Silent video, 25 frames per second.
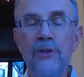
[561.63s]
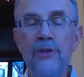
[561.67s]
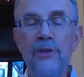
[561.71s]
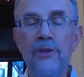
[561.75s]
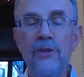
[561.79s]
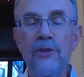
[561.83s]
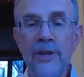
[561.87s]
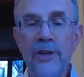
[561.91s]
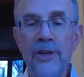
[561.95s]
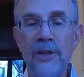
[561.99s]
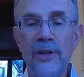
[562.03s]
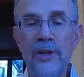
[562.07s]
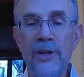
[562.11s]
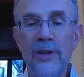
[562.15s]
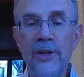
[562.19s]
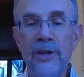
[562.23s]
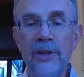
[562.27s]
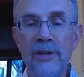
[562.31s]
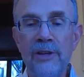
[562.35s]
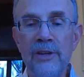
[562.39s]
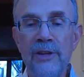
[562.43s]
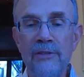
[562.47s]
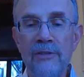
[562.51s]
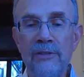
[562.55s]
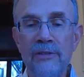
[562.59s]
And then
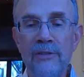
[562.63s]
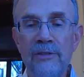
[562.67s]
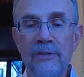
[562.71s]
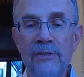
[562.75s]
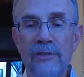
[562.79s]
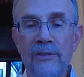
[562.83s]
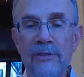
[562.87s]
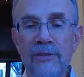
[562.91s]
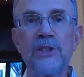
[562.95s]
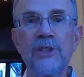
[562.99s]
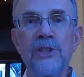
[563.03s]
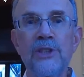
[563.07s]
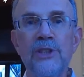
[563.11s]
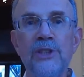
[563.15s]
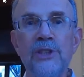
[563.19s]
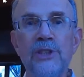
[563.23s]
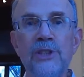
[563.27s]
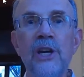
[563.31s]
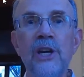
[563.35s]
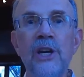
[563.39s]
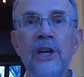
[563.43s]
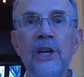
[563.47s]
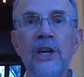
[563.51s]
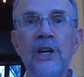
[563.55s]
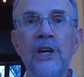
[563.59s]
there are
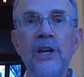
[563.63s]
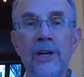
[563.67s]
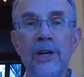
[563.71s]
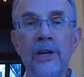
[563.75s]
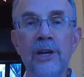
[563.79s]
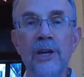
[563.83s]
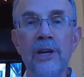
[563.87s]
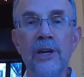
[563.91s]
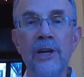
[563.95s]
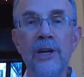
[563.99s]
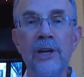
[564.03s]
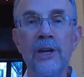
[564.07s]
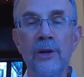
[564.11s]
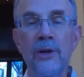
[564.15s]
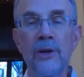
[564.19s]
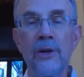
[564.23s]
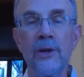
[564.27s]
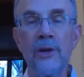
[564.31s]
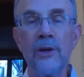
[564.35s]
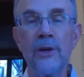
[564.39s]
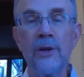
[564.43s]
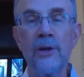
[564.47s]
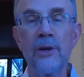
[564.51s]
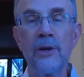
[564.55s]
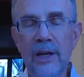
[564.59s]
multivitamins, which have
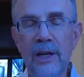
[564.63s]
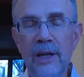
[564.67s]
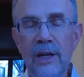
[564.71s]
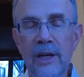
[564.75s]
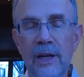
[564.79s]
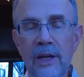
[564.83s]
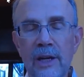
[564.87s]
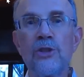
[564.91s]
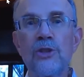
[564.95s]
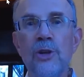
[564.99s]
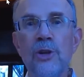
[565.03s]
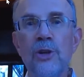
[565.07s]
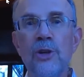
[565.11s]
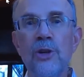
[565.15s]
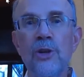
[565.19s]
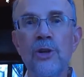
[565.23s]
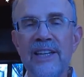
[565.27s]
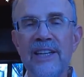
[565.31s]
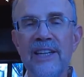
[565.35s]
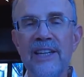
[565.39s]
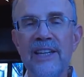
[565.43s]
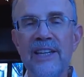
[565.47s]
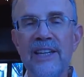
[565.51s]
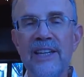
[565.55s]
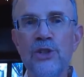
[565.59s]
more than one,
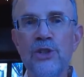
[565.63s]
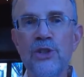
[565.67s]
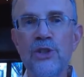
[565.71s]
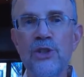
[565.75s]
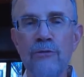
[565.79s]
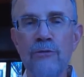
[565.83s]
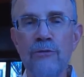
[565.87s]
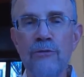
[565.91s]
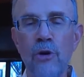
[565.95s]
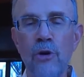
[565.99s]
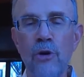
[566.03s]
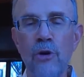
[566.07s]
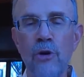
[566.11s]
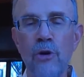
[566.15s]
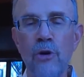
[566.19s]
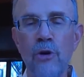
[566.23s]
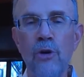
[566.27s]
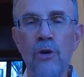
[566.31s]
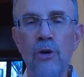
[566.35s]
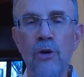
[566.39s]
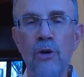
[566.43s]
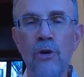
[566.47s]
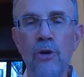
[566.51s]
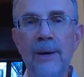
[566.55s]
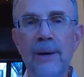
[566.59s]
usually
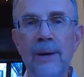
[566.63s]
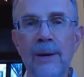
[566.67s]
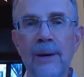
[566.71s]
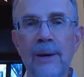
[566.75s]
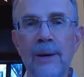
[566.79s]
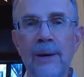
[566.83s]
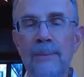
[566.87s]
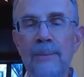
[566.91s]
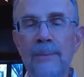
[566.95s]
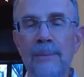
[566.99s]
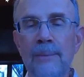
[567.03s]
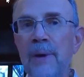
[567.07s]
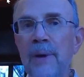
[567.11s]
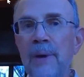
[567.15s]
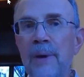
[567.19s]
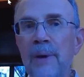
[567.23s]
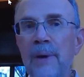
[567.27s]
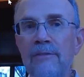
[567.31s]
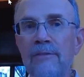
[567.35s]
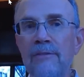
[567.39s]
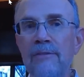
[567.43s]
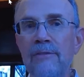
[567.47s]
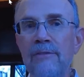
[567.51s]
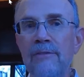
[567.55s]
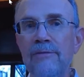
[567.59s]
at least
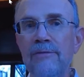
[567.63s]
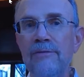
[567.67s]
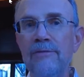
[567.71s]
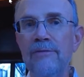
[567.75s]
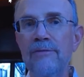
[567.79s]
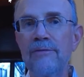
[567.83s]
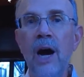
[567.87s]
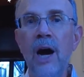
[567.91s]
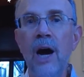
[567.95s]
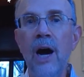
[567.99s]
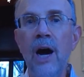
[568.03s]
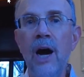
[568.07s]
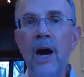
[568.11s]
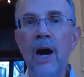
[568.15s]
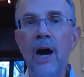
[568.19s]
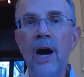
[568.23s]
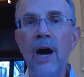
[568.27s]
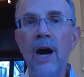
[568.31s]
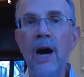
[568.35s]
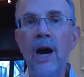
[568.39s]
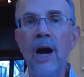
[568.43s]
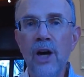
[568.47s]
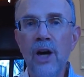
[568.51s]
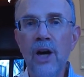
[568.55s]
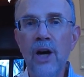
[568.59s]
several, and some of them
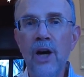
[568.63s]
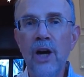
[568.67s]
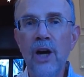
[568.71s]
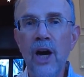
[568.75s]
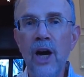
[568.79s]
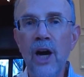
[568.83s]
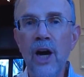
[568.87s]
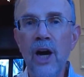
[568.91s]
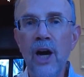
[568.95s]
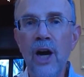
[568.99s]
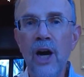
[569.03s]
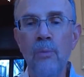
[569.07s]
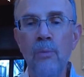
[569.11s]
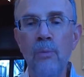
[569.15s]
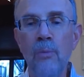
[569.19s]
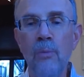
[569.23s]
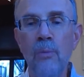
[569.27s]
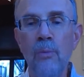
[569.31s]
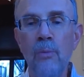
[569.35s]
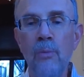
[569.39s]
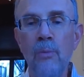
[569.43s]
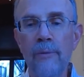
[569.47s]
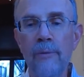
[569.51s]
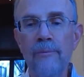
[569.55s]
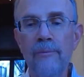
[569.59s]
have
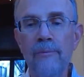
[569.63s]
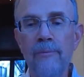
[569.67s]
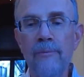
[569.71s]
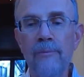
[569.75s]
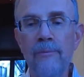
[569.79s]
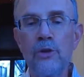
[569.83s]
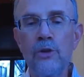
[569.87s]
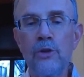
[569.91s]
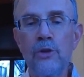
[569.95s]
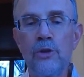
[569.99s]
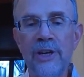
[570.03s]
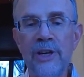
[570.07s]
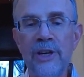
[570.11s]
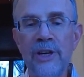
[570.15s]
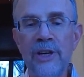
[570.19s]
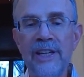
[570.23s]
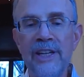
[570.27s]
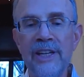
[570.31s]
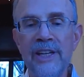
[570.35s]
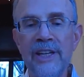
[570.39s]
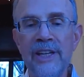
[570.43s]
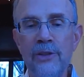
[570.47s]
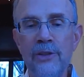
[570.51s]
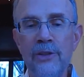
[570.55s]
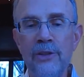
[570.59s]
100 or
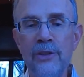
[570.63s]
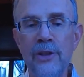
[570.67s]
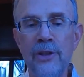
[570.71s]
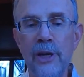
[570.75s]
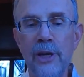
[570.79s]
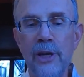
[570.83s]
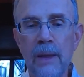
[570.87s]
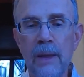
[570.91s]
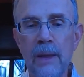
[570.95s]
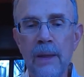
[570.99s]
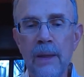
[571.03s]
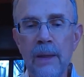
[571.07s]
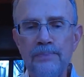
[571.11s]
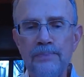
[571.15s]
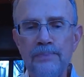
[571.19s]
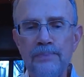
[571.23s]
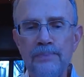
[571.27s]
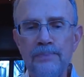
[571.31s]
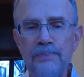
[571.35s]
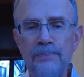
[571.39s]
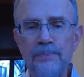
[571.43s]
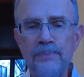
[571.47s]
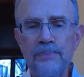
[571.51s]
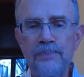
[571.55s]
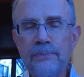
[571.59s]
more
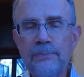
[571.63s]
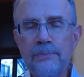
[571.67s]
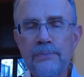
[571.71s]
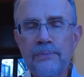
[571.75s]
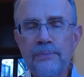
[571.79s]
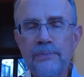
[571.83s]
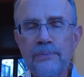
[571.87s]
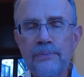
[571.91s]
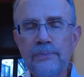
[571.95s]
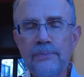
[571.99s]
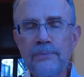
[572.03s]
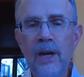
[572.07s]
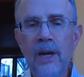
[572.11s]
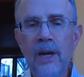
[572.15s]
nutrients in them.